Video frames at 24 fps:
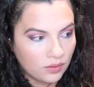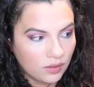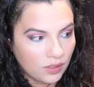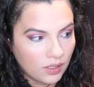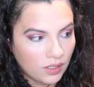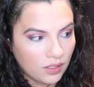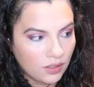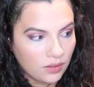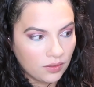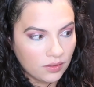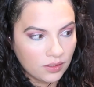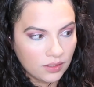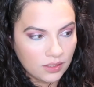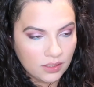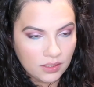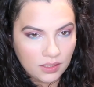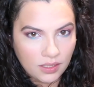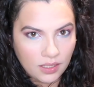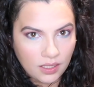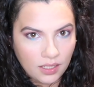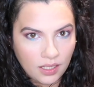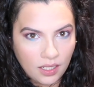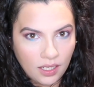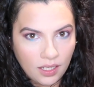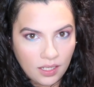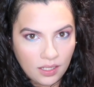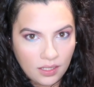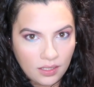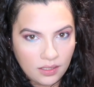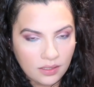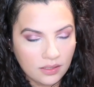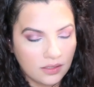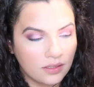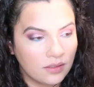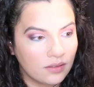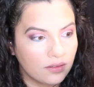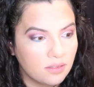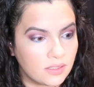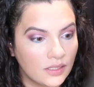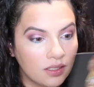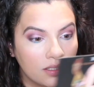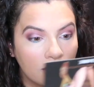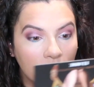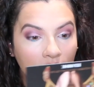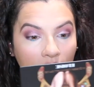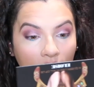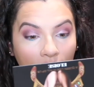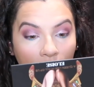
Can you see that? It's